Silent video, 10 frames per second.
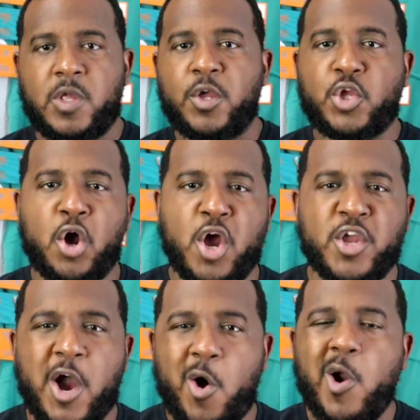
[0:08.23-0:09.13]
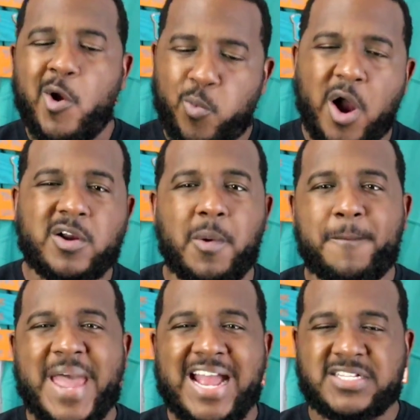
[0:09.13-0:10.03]
Yo,
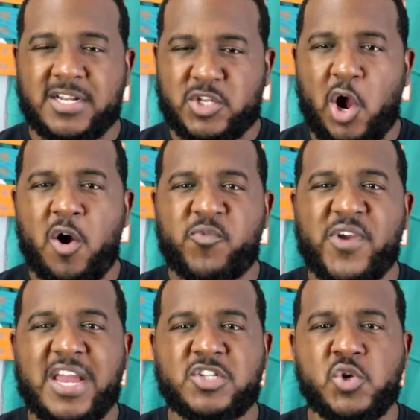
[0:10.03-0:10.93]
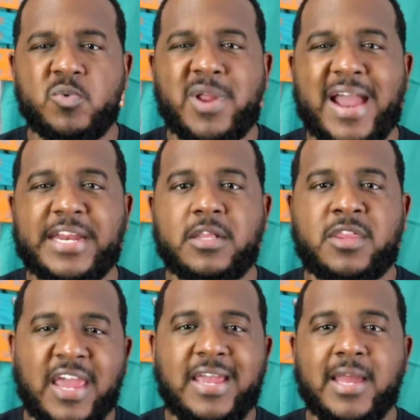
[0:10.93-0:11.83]
welcome back to Dolphins United,
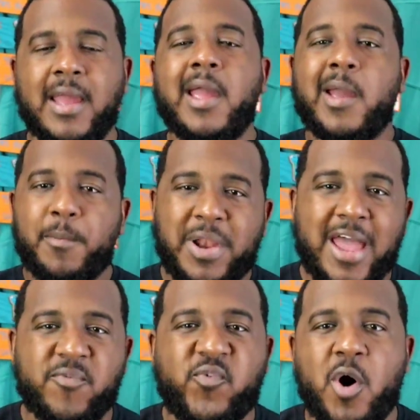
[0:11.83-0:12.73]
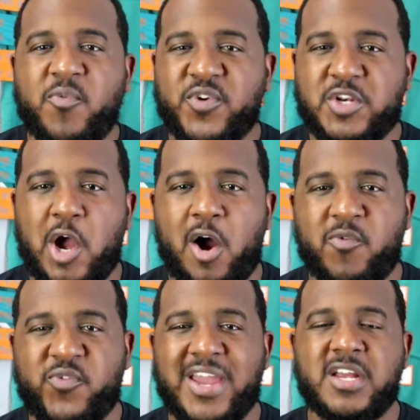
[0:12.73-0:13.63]
the platform for
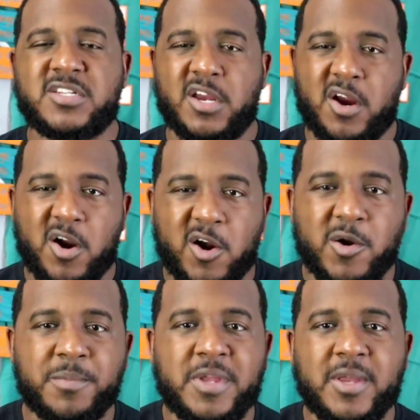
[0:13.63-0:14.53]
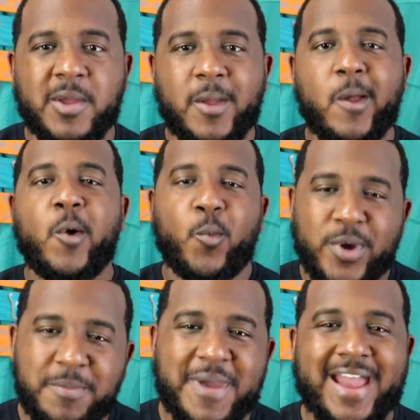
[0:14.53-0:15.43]
Dolphins. You heard me.
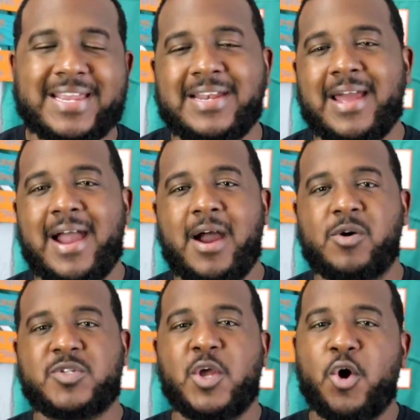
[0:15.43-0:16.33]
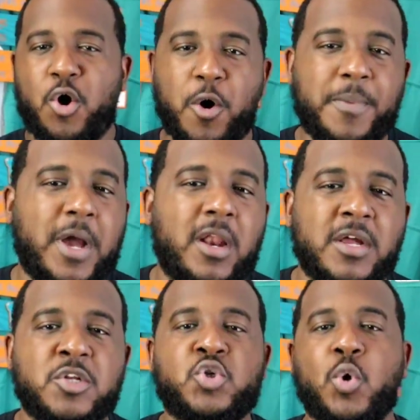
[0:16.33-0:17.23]
We back in the house. Hope y'all
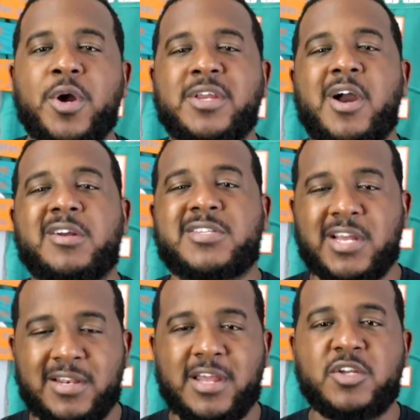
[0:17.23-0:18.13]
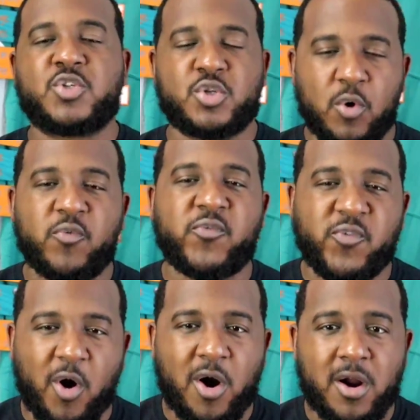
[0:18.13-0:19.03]
are enjoying y'all Sunday so
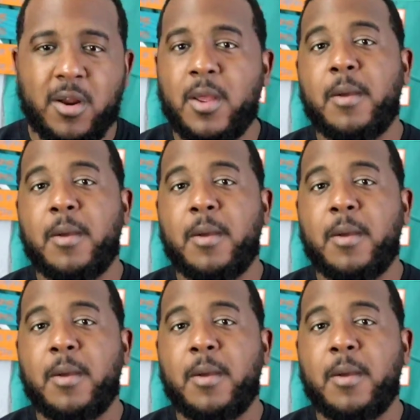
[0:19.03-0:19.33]
far.